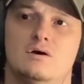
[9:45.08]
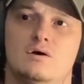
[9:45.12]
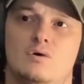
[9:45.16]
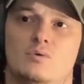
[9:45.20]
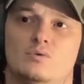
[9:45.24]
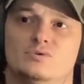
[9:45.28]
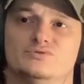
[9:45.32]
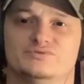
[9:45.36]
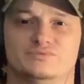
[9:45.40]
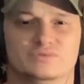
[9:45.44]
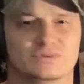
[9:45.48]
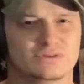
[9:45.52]

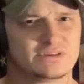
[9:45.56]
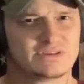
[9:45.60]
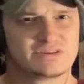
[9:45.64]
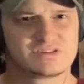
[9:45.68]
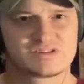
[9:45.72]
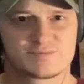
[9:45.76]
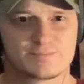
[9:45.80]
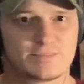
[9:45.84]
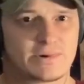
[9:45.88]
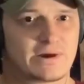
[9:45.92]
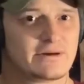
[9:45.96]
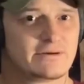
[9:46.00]
was really
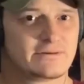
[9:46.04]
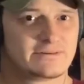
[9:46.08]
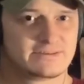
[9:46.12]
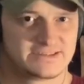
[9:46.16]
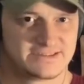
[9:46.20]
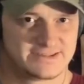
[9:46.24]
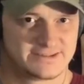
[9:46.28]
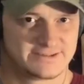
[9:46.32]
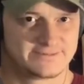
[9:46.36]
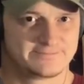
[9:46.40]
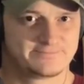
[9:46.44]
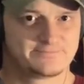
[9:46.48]
inspiring
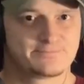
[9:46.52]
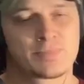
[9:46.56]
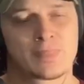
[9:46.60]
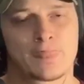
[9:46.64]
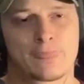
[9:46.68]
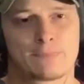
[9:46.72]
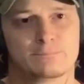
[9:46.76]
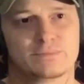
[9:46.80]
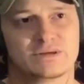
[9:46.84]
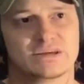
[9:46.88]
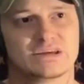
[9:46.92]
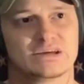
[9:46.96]
to him
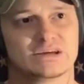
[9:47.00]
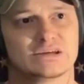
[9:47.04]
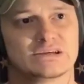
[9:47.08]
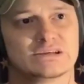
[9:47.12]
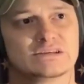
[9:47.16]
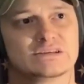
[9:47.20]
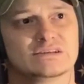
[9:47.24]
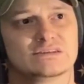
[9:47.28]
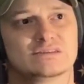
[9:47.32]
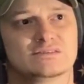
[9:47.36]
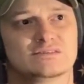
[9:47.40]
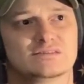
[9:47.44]

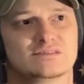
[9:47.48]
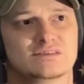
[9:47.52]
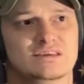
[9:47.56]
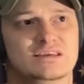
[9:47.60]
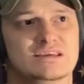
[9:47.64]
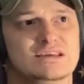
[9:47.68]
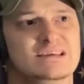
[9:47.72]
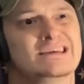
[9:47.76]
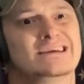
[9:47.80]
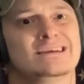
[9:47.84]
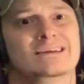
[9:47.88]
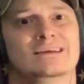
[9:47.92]
because
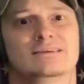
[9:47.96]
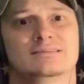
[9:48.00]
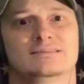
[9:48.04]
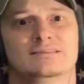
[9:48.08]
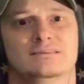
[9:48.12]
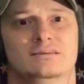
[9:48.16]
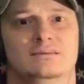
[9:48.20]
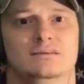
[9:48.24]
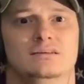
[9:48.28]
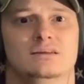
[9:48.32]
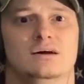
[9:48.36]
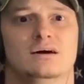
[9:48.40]
he
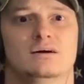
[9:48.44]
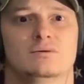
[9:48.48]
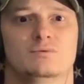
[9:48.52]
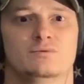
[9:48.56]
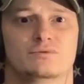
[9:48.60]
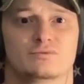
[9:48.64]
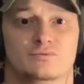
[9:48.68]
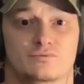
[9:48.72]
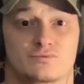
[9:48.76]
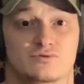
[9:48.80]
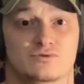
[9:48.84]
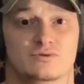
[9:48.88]
connected a lot
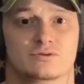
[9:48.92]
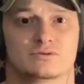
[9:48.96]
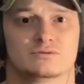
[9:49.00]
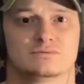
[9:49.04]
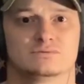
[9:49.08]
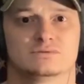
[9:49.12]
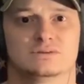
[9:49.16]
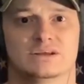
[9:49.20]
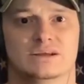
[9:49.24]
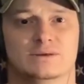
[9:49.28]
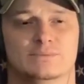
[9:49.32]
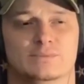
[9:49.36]
with Warren
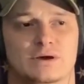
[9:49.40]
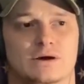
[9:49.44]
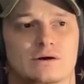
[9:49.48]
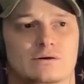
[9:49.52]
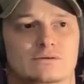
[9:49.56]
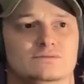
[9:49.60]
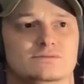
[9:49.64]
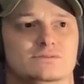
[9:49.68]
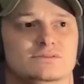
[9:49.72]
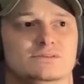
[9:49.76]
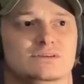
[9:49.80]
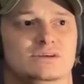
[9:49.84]

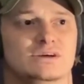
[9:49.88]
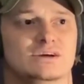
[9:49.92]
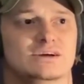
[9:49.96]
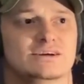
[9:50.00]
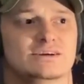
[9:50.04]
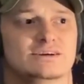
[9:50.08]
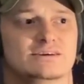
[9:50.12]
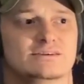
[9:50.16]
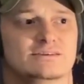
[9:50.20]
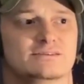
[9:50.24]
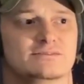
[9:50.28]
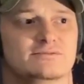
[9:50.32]
about
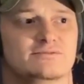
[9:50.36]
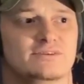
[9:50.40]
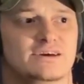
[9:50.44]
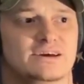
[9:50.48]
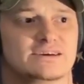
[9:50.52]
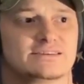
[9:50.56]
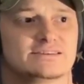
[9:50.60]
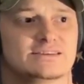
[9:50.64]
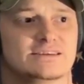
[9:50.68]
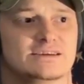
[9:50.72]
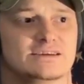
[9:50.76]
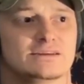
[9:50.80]
uh, the
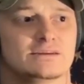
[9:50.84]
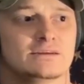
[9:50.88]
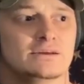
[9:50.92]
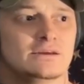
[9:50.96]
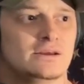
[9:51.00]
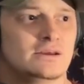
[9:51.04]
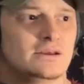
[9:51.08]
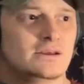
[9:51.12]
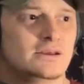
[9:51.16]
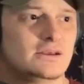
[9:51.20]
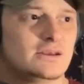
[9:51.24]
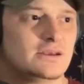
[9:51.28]
fact that
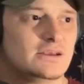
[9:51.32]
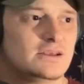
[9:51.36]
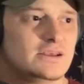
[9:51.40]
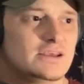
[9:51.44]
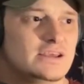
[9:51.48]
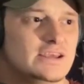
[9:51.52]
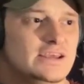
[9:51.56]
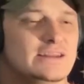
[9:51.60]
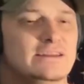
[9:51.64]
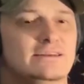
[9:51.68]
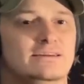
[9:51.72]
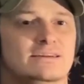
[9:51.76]

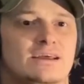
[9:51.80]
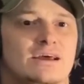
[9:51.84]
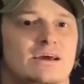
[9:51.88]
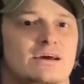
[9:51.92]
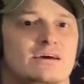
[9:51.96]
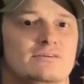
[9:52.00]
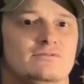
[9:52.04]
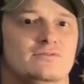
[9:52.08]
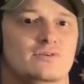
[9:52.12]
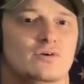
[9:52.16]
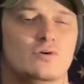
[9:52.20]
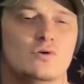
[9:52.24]
he didn't
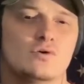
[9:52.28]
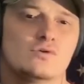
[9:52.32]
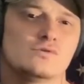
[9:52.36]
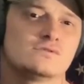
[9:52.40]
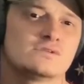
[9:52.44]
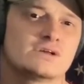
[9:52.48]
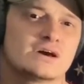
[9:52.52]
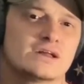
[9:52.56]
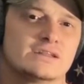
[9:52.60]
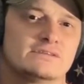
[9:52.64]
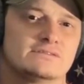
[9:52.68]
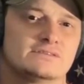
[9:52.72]
have a
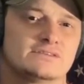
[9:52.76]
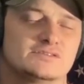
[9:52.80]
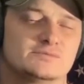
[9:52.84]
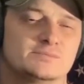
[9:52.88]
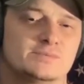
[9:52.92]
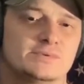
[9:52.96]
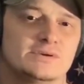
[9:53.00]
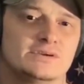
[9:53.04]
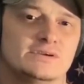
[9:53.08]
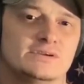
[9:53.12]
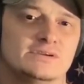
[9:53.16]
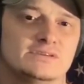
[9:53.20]
whole lot of
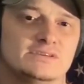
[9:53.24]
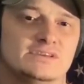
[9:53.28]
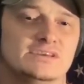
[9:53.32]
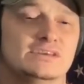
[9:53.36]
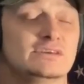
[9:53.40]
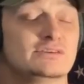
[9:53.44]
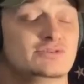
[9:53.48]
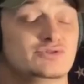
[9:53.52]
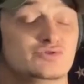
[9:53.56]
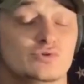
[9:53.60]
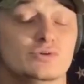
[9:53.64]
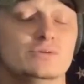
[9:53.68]
experience.
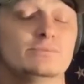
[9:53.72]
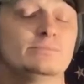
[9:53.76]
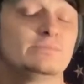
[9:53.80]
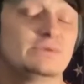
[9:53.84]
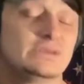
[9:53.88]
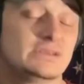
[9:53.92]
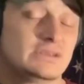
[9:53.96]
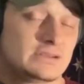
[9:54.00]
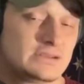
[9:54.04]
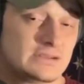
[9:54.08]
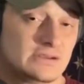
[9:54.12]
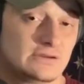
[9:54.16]
He enjoyed
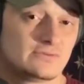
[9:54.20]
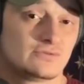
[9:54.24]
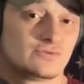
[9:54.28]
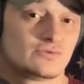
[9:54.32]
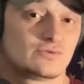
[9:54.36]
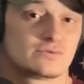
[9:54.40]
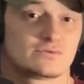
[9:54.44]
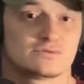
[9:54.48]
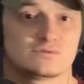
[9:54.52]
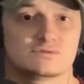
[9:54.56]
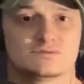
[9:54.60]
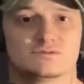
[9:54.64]
being
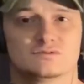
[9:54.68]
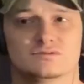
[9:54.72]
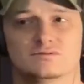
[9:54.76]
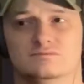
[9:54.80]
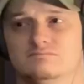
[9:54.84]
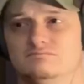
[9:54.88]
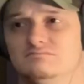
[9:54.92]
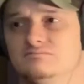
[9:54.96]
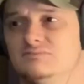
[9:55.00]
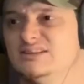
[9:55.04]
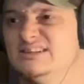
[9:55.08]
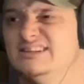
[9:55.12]
outdoors,
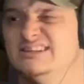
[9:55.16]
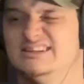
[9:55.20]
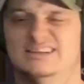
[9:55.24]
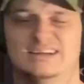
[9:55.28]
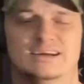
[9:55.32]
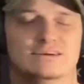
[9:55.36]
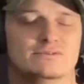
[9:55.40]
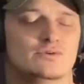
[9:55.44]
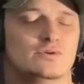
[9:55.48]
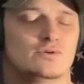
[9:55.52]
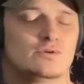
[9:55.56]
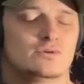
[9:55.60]
didn't
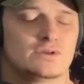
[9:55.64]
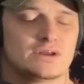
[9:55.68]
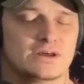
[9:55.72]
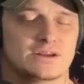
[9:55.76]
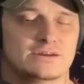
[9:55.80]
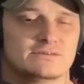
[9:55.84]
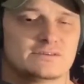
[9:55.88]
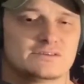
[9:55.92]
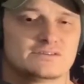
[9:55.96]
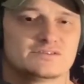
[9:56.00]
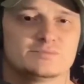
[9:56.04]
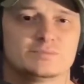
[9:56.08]
have a whole lot
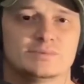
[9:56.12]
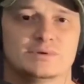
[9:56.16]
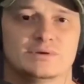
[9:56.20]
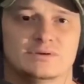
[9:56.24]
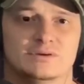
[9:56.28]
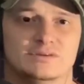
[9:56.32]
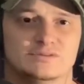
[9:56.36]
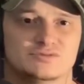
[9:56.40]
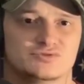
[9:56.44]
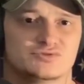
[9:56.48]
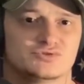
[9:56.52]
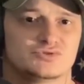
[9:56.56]
of
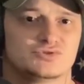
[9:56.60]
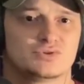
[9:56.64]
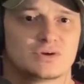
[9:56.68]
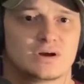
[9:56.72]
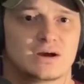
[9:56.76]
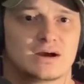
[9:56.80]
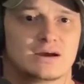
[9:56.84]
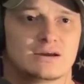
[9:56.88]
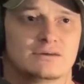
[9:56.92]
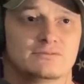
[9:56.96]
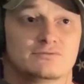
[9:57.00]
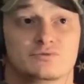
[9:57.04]
experience or
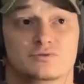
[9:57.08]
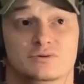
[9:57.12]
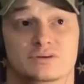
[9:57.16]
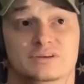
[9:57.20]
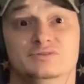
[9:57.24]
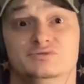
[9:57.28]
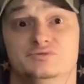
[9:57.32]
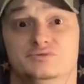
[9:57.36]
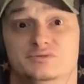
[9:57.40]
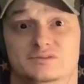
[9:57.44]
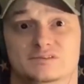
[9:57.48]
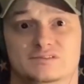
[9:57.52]
drive or
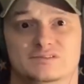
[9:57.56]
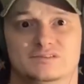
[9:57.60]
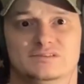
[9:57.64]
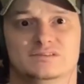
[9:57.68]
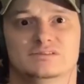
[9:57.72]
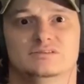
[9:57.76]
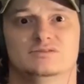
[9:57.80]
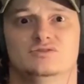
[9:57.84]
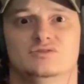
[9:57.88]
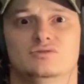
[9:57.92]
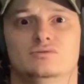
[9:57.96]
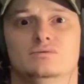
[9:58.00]
interest
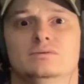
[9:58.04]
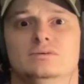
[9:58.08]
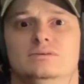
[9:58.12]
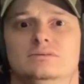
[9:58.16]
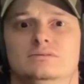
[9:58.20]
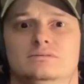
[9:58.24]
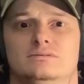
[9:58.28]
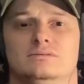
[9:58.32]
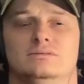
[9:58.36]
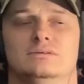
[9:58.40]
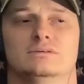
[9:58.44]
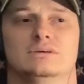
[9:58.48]
in
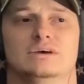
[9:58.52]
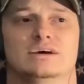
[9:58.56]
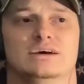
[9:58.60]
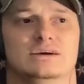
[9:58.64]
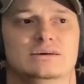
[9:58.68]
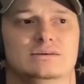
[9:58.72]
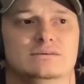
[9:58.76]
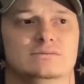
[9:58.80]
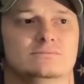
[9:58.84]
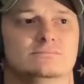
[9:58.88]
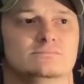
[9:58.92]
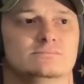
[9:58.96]
doing
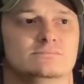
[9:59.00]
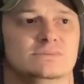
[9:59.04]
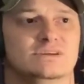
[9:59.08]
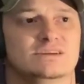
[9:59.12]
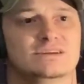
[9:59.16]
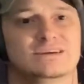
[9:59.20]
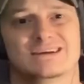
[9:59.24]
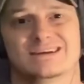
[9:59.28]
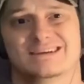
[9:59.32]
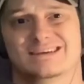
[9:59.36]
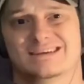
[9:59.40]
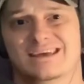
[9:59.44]
um,
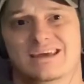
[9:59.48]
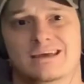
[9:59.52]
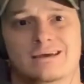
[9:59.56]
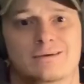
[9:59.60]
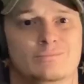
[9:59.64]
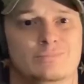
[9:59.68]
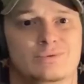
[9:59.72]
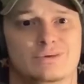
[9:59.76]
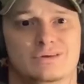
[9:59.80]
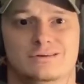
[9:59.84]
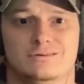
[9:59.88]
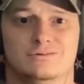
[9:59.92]
any kind of
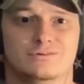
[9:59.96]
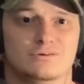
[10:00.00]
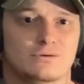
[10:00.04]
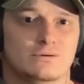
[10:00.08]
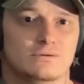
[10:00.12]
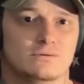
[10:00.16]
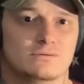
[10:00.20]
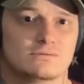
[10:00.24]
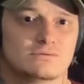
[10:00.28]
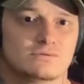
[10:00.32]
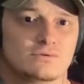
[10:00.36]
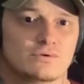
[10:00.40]
camping
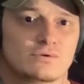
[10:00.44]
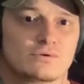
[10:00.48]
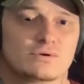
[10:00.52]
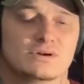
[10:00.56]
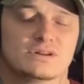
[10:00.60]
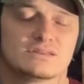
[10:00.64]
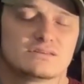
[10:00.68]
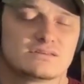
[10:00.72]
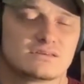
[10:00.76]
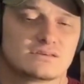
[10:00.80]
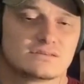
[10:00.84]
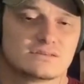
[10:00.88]
or or
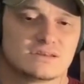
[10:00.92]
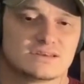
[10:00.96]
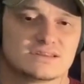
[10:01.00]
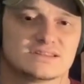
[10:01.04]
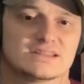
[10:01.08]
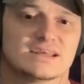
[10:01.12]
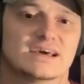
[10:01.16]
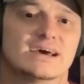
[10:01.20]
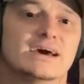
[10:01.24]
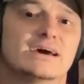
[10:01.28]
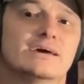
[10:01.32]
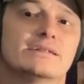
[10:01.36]
anything like
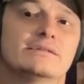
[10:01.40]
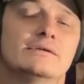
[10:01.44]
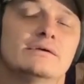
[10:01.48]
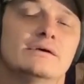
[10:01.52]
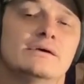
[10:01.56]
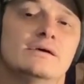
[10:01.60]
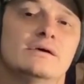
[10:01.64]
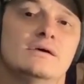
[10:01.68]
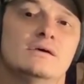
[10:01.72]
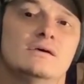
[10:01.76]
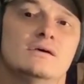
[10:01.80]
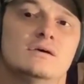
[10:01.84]
that.
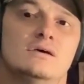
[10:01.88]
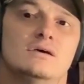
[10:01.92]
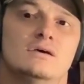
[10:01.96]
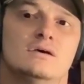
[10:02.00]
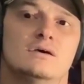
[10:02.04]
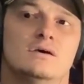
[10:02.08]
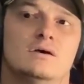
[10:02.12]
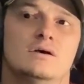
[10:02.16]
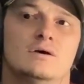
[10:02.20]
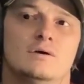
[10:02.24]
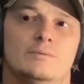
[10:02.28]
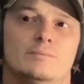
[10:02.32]

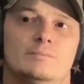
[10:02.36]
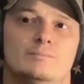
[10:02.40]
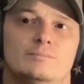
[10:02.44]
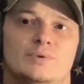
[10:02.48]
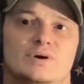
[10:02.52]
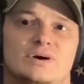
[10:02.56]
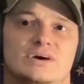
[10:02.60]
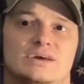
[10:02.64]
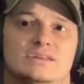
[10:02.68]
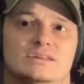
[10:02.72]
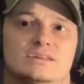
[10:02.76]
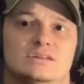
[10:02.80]

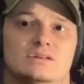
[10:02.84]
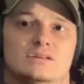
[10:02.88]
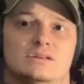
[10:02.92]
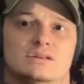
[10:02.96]
But